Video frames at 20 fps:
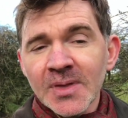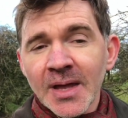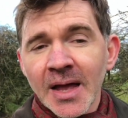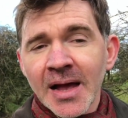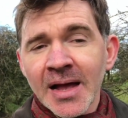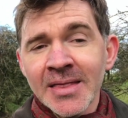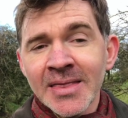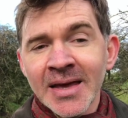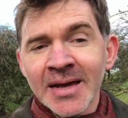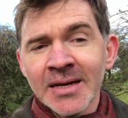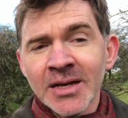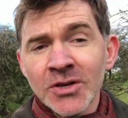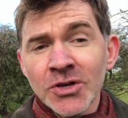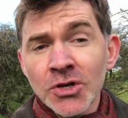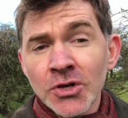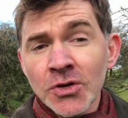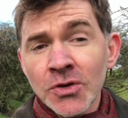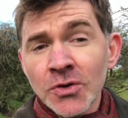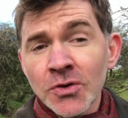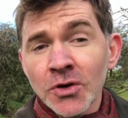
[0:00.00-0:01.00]
And then a
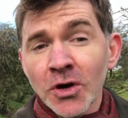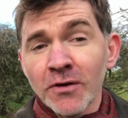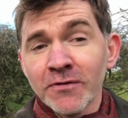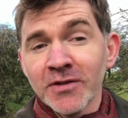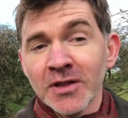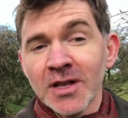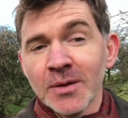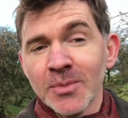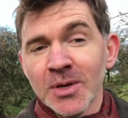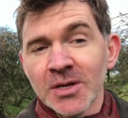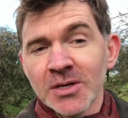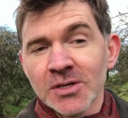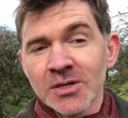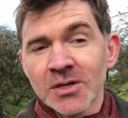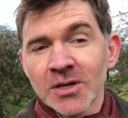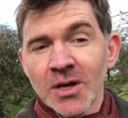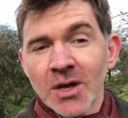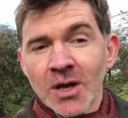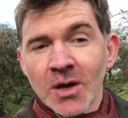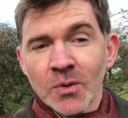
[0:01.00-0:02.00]
new novel image
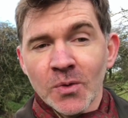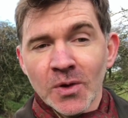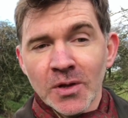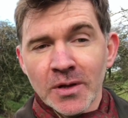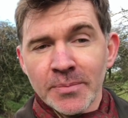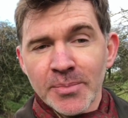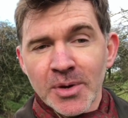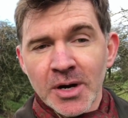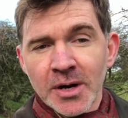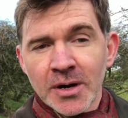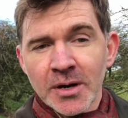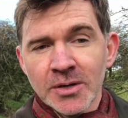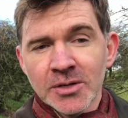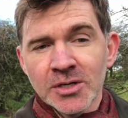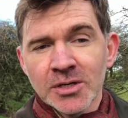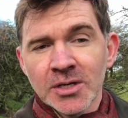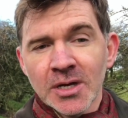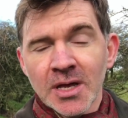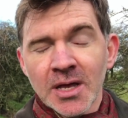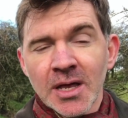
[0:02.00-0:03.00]
will
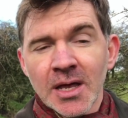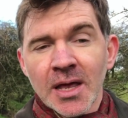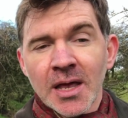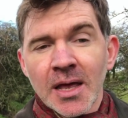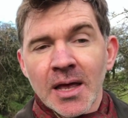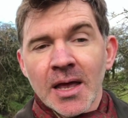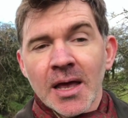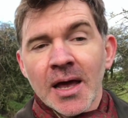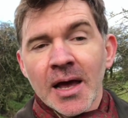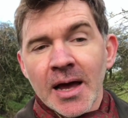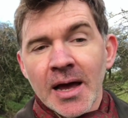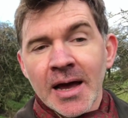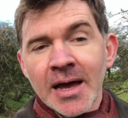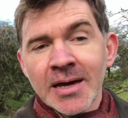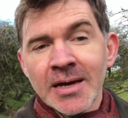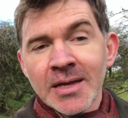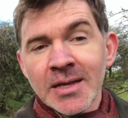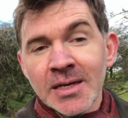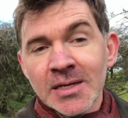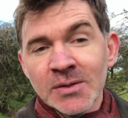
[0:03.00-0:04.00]
emerge.
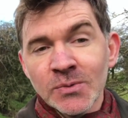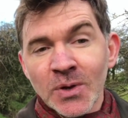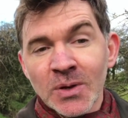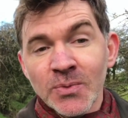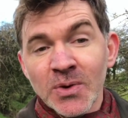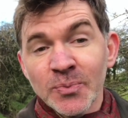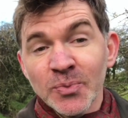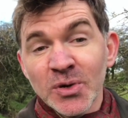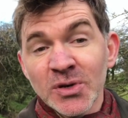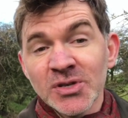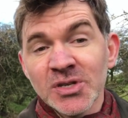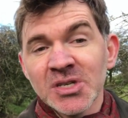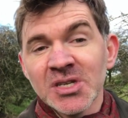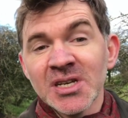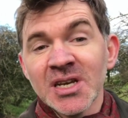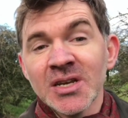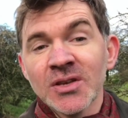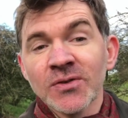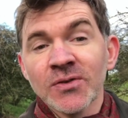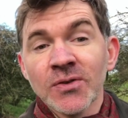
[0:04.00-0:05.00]
And in this way, we
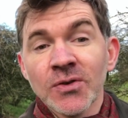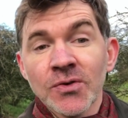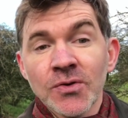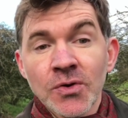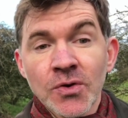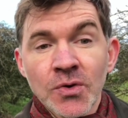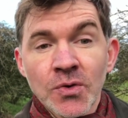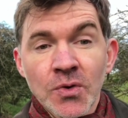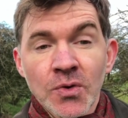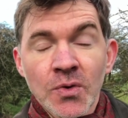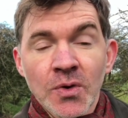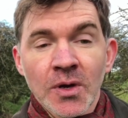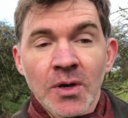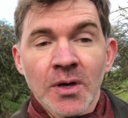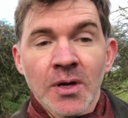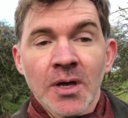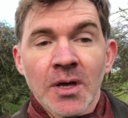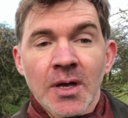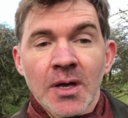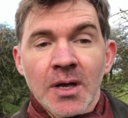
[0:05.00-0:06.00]
proceed through
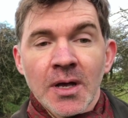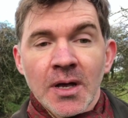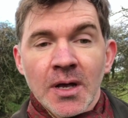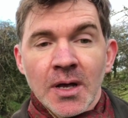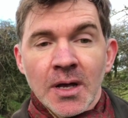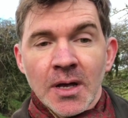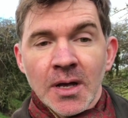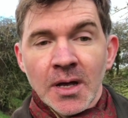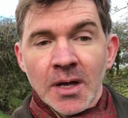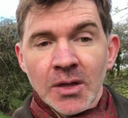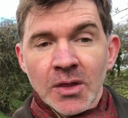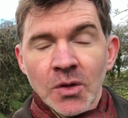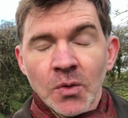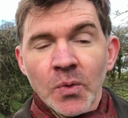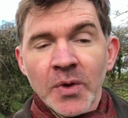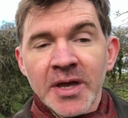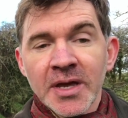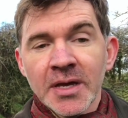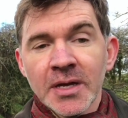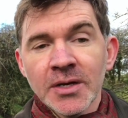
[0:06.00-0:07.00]
the
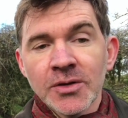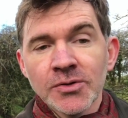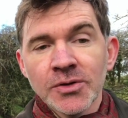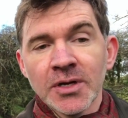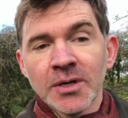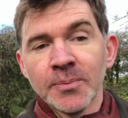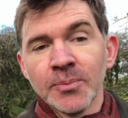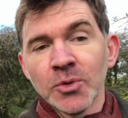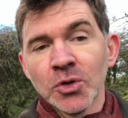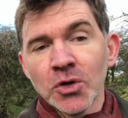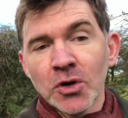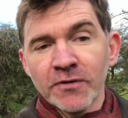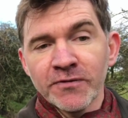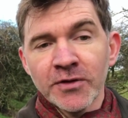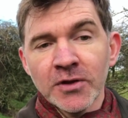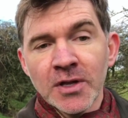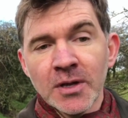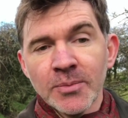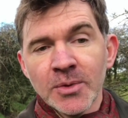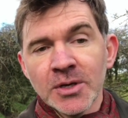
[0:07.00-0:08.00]
waking dream,
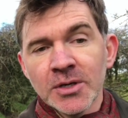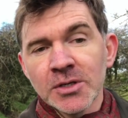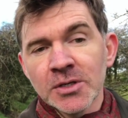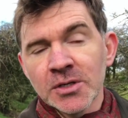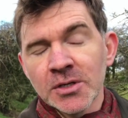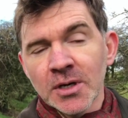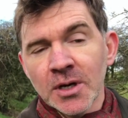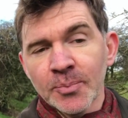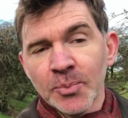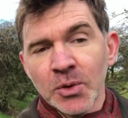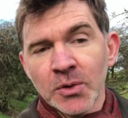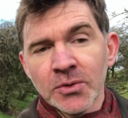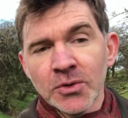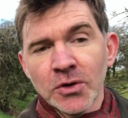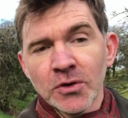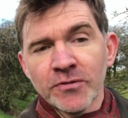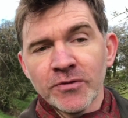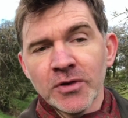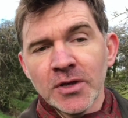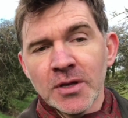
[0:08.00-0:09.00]
novel image upon
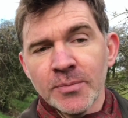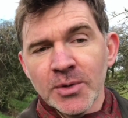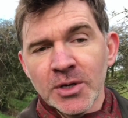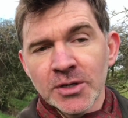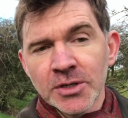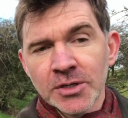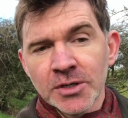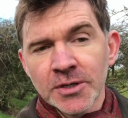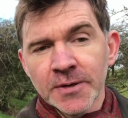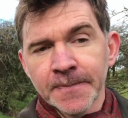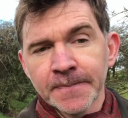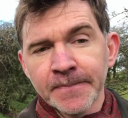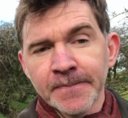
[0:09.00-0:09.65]
novel image.